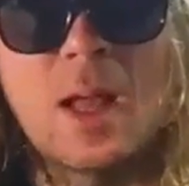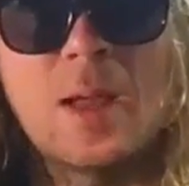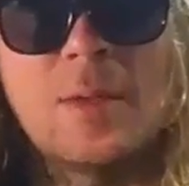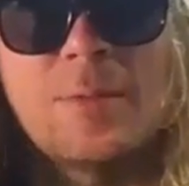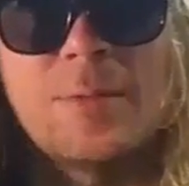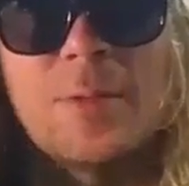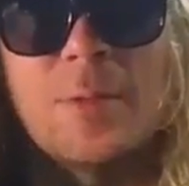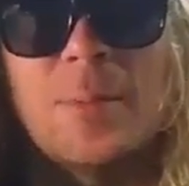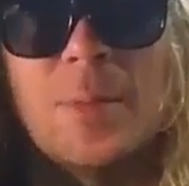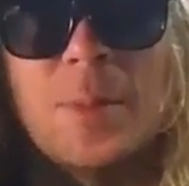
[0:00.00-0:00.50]

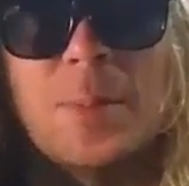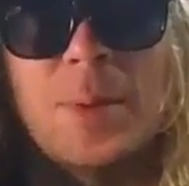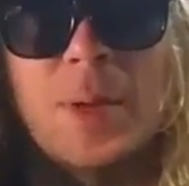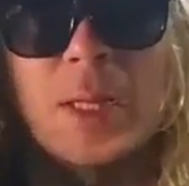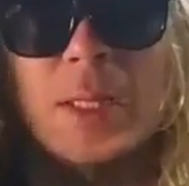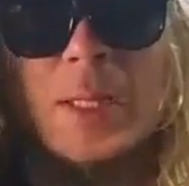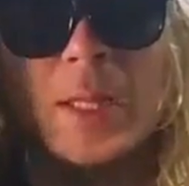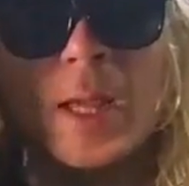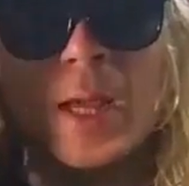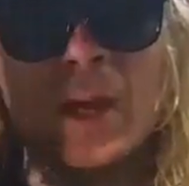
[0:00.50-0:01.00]
live from the
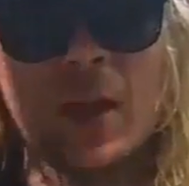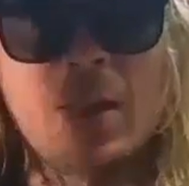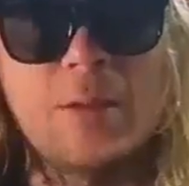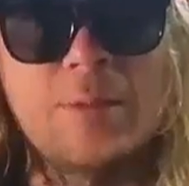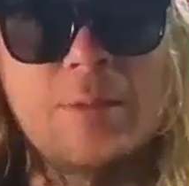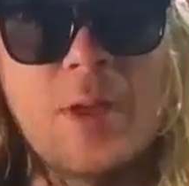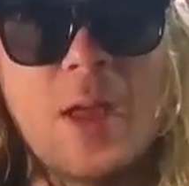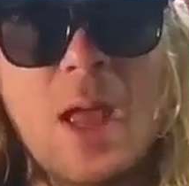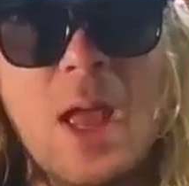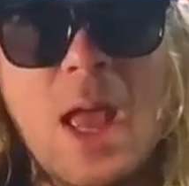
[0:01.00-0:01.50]
Butt
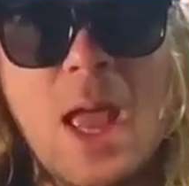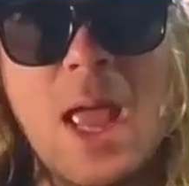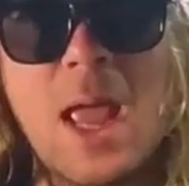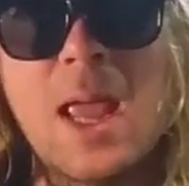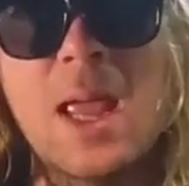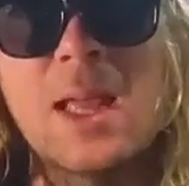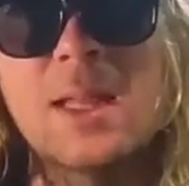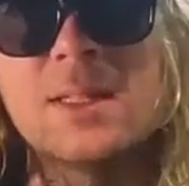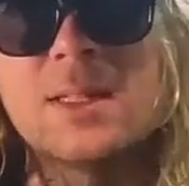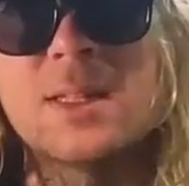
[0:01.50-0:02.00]
Cave.
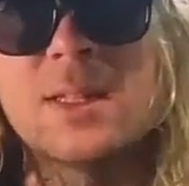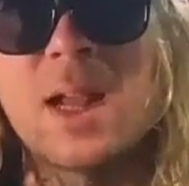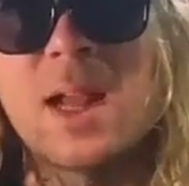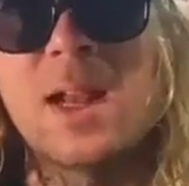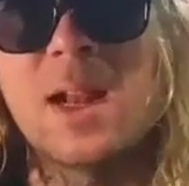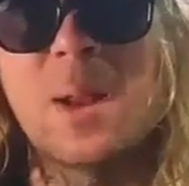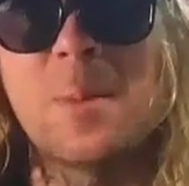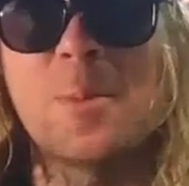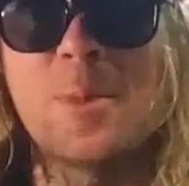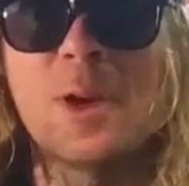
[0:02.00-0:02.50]
And
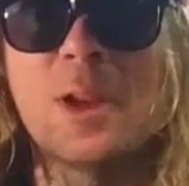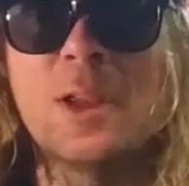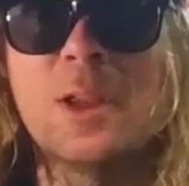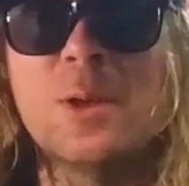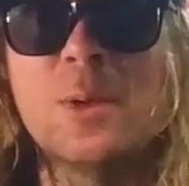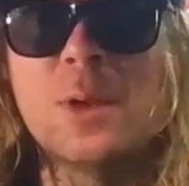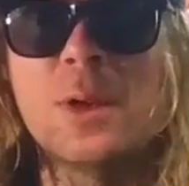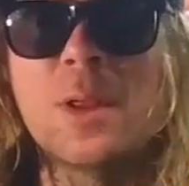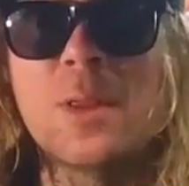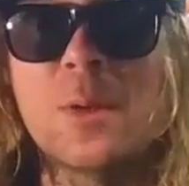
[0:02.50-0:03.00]
tonight I'm bringing
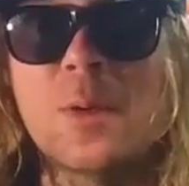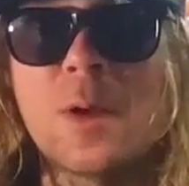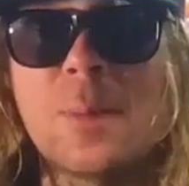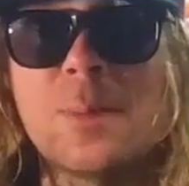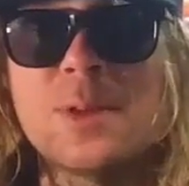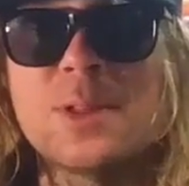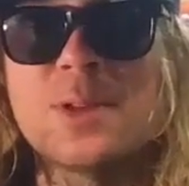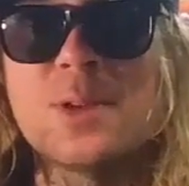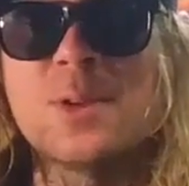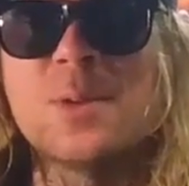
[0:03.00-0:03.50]
you another
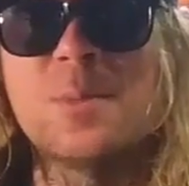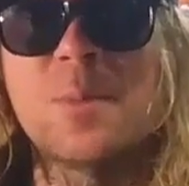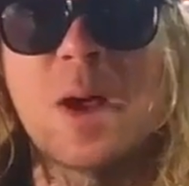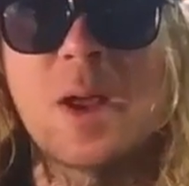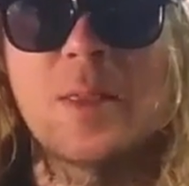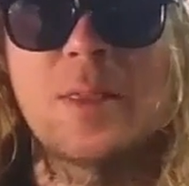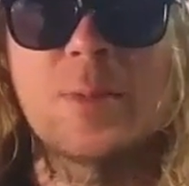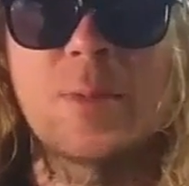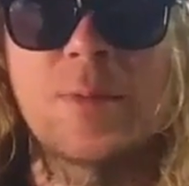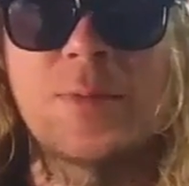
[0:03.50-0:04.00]
episode of
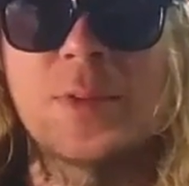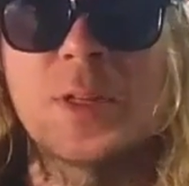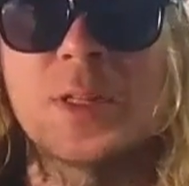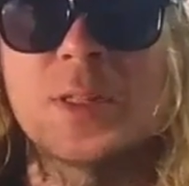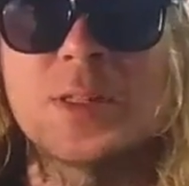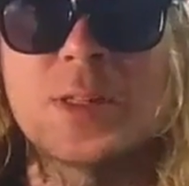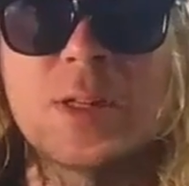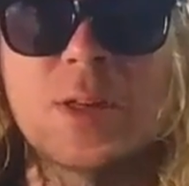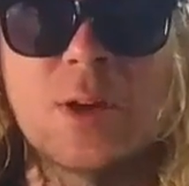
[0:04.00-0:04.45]
my thrifting